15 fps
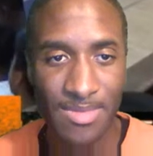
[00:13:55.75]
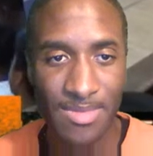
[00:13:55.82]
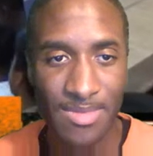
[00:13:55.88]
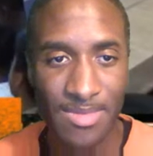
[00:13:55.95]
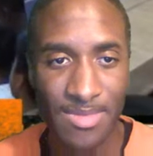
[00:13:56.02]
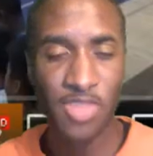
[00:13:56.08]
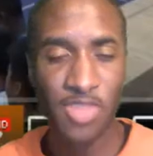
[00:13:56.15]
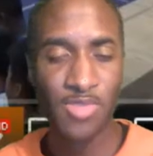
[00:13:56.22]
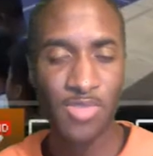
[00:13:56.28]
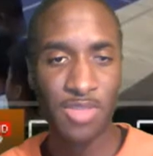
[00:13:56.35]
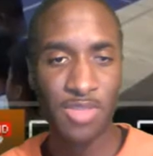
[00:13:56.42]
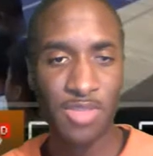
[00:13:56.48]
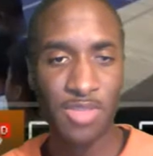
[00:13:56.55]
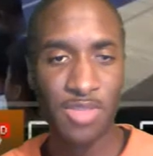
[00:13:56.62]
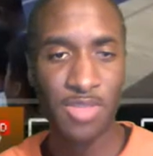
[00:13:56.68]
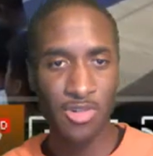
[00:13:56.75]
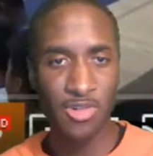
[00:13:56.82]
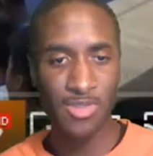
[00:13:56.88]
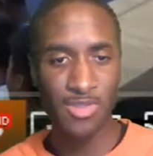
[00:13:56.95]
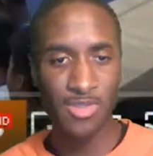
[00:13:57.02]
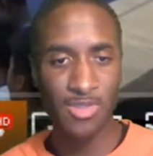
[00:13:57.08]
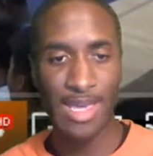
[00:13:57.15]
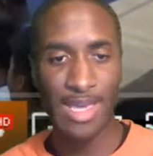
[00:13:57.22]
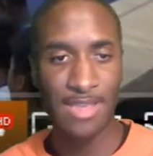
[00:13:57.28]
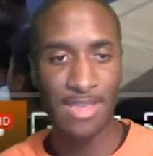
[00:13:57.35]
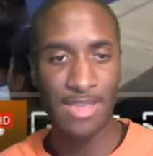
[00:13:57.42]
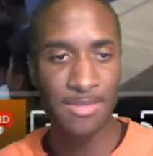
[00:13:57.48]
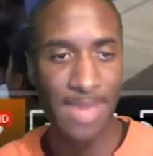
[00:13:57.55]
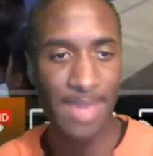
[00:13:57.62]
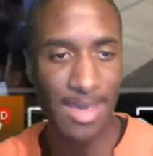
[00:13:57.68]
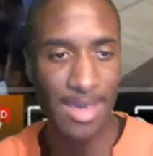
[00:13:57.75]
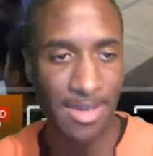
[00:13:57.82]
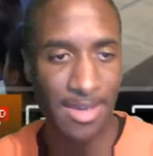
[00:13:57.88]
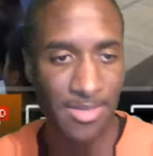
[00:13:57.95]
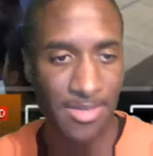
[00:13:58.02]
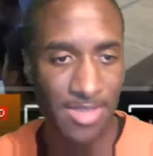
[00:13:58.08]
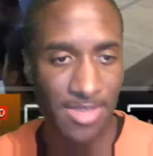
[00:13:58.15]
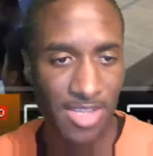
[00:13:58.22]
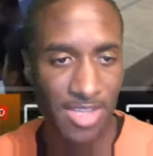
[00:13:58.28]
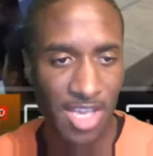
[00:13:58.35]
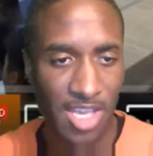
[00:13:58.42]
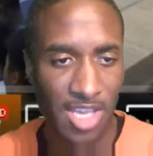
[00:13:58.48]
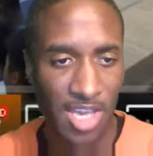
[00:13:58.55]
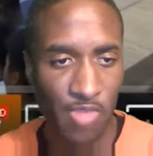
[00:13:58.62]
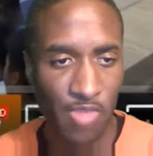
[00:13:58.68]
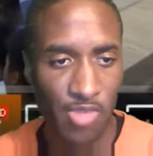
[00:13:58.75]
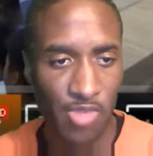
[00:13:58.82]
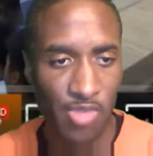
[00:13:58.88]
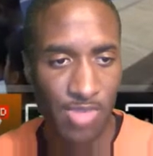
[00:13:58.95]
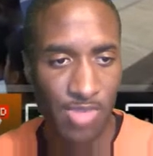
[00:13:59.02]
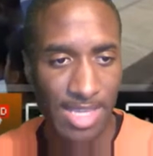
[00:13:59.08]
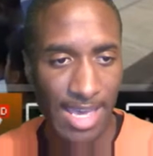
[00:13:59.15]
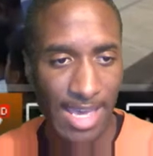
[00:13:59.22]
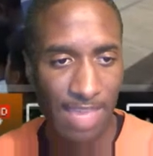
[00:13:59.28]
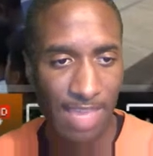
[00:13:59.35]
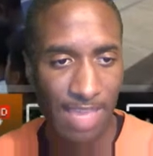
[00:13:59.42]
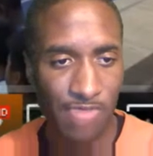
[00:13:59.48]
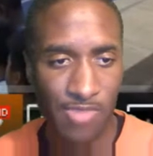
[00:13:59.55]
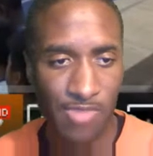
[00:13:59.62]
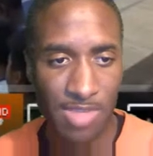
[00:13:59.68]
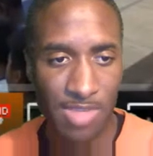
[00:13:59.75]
So when the ball goes out of bounds, we want to